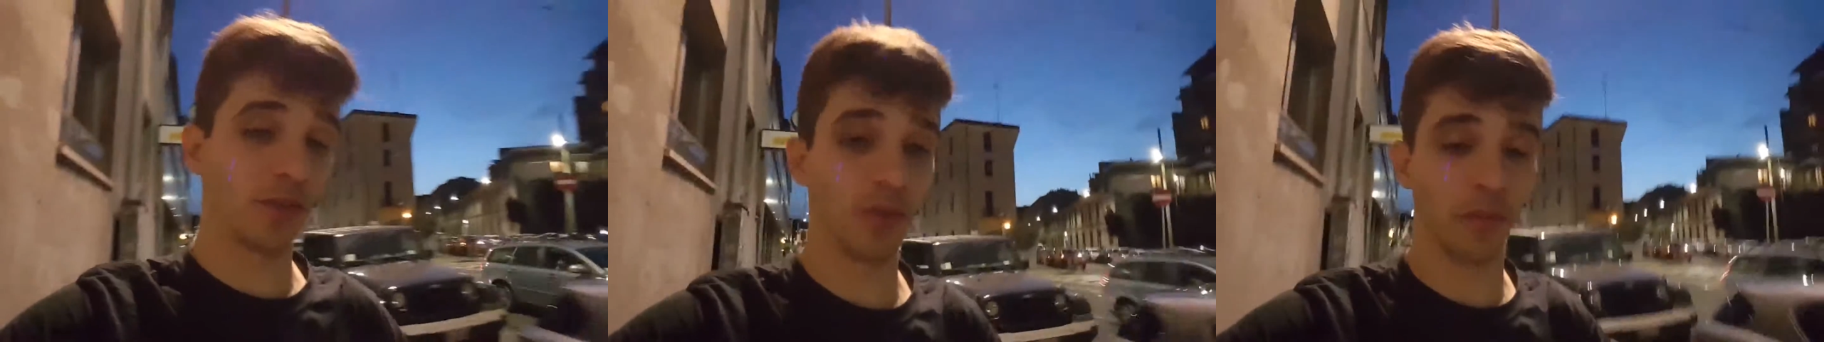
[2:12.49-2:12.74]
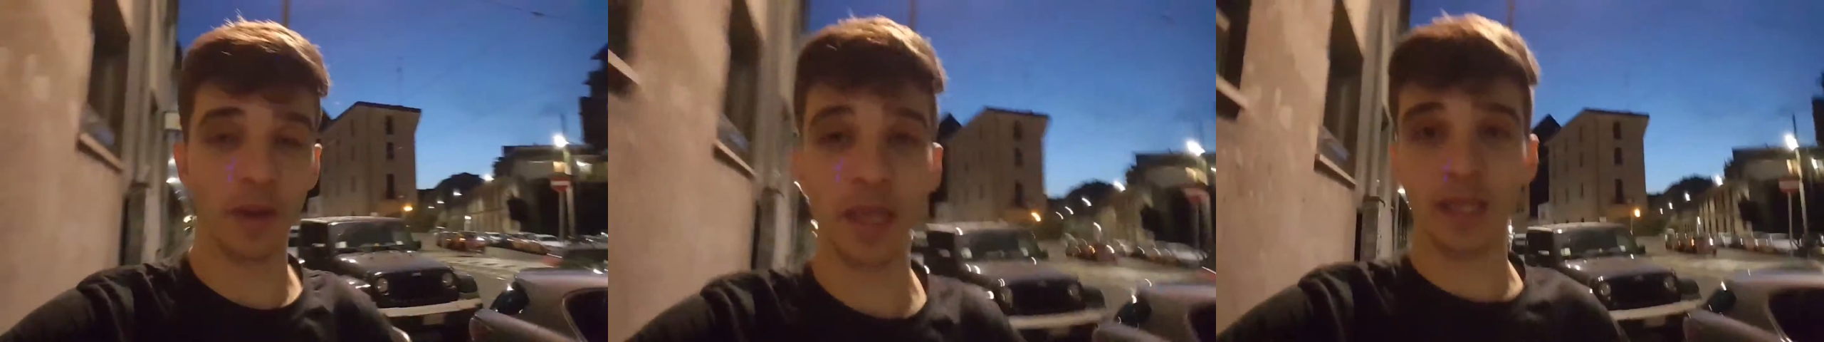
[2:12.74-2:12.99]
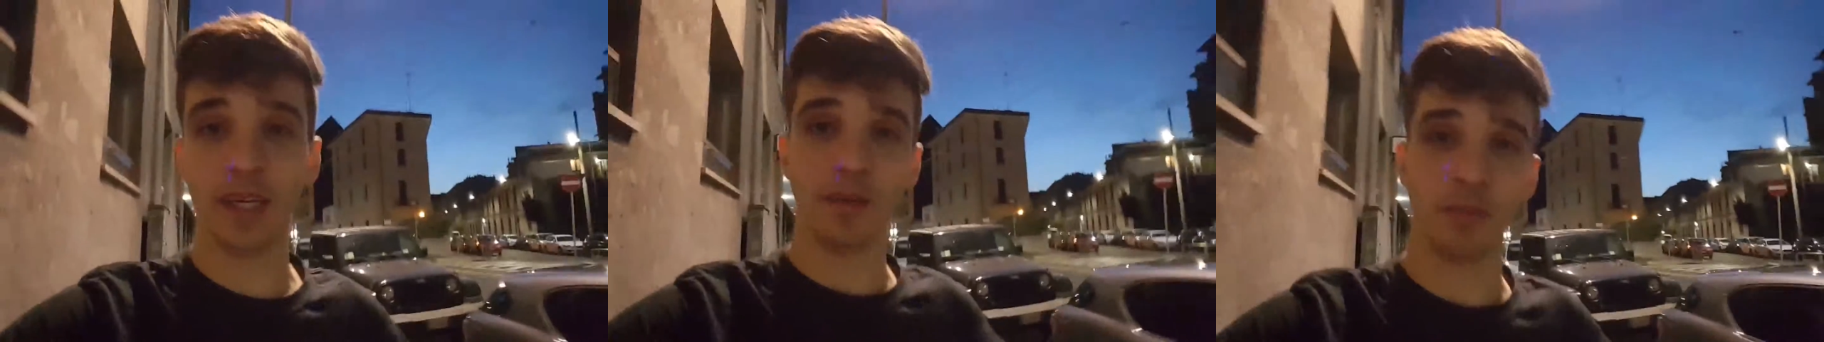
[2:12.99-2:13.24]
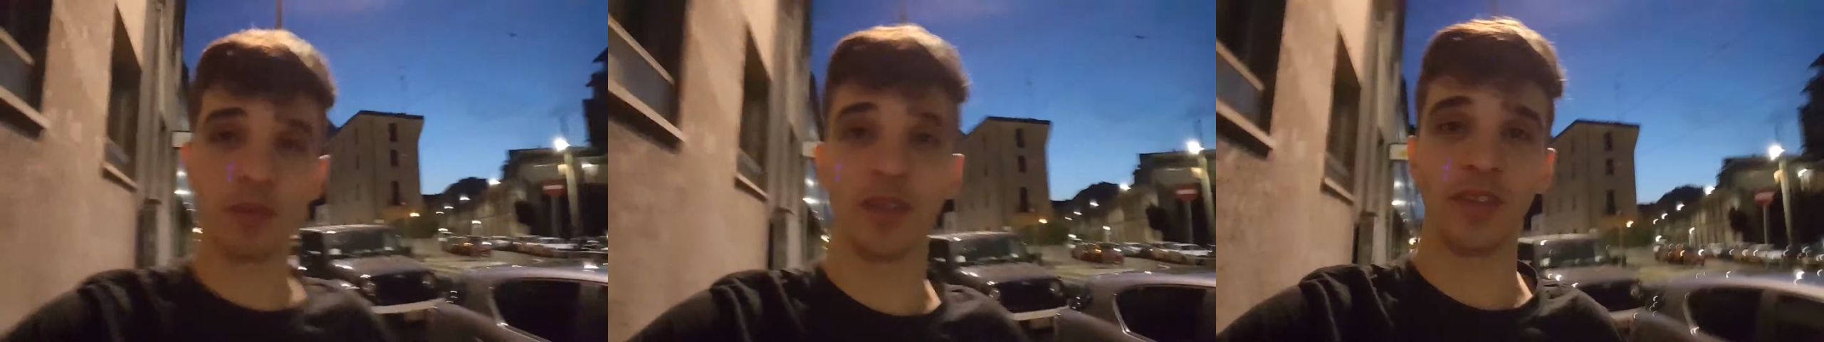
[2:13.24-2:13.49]
the week
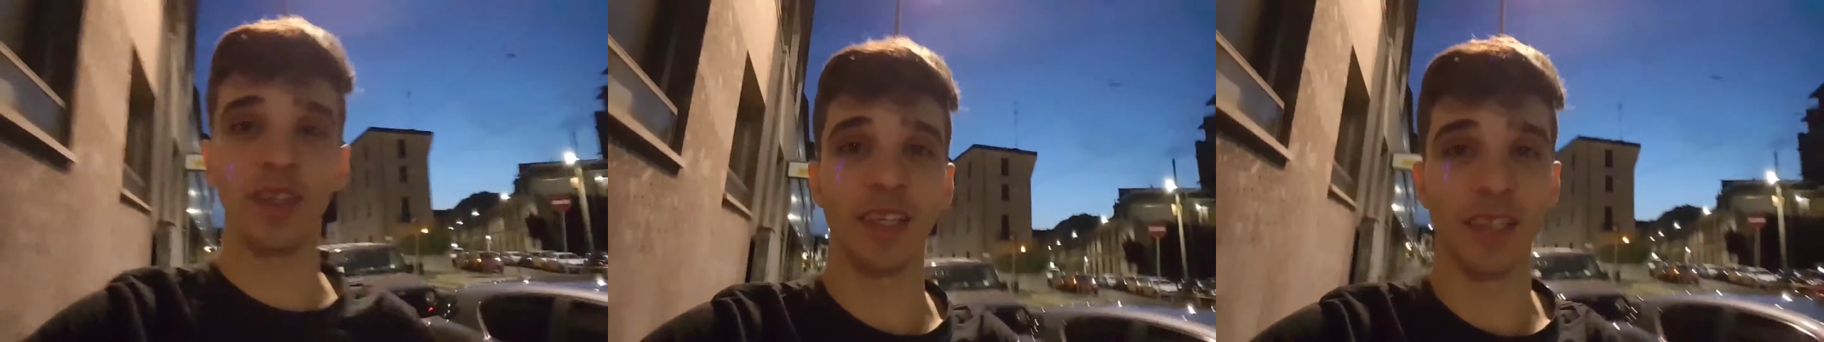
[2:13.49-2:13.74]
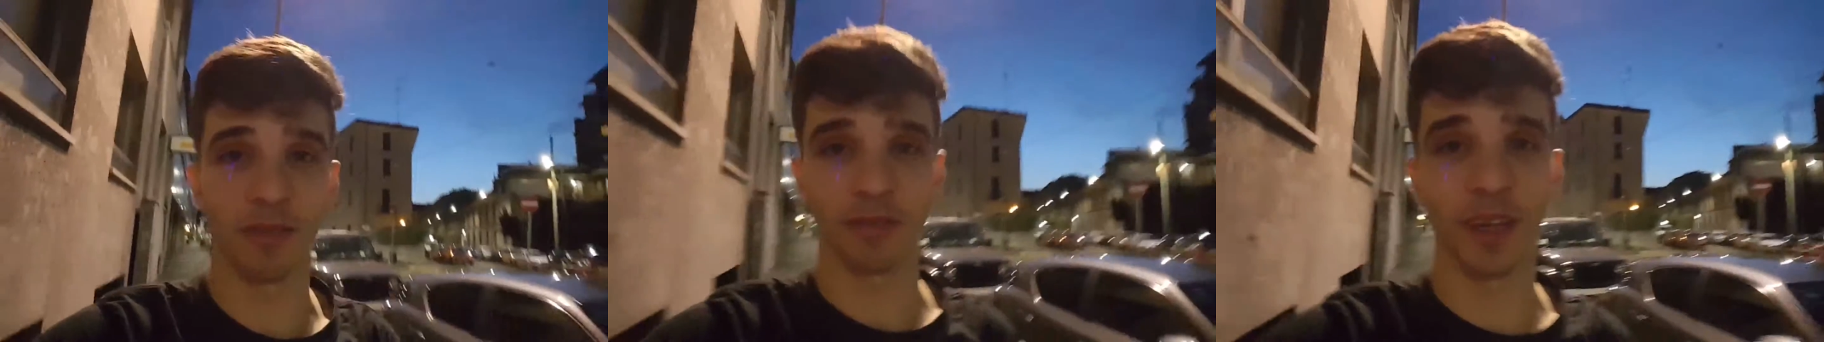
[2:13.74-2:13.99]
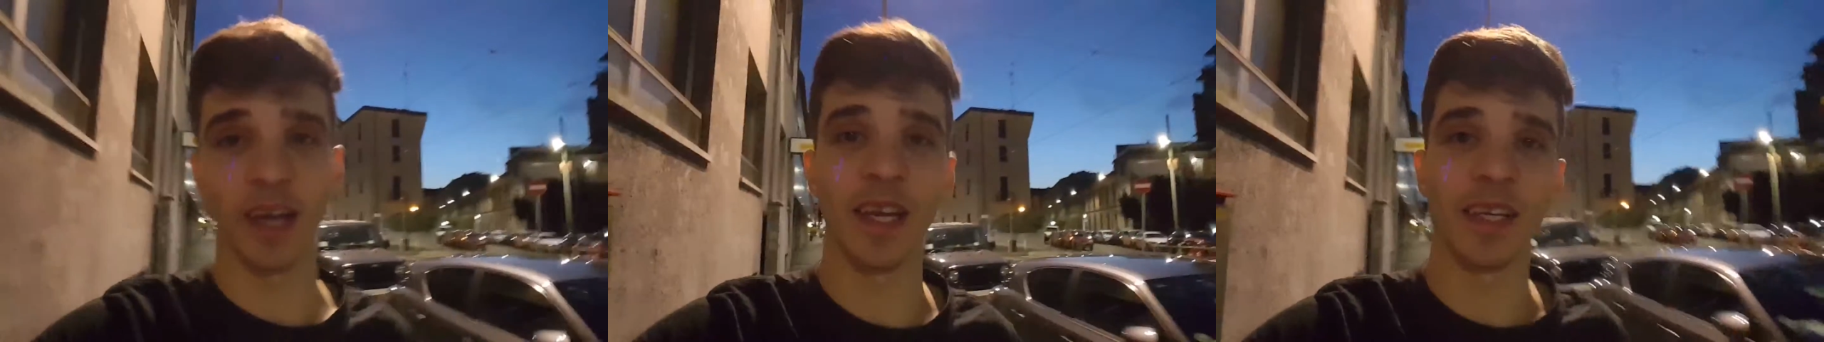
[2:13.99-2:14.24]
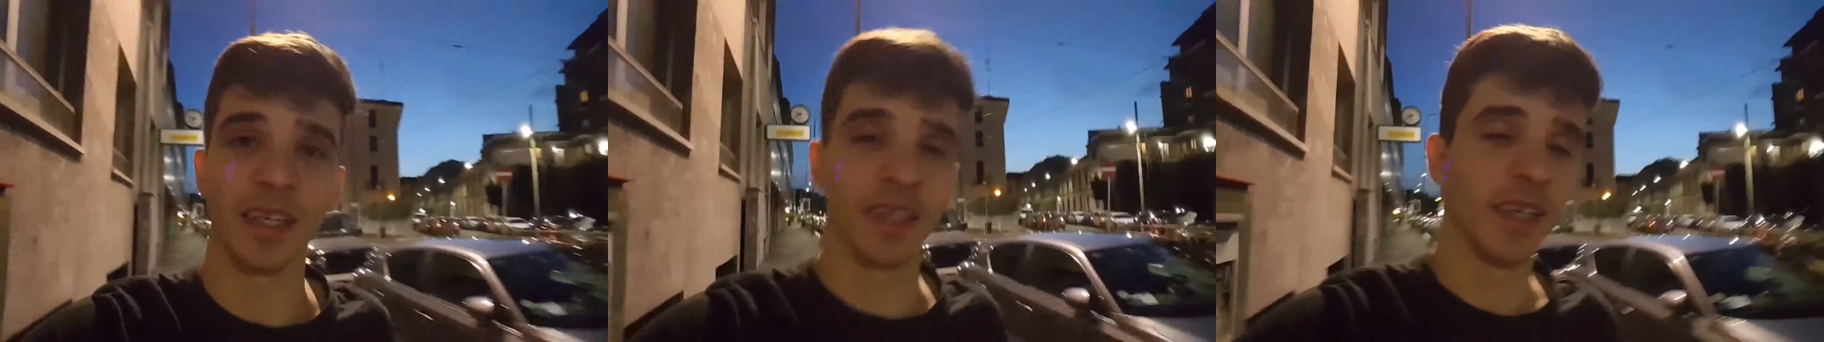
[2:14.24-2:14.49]
preceding the flight.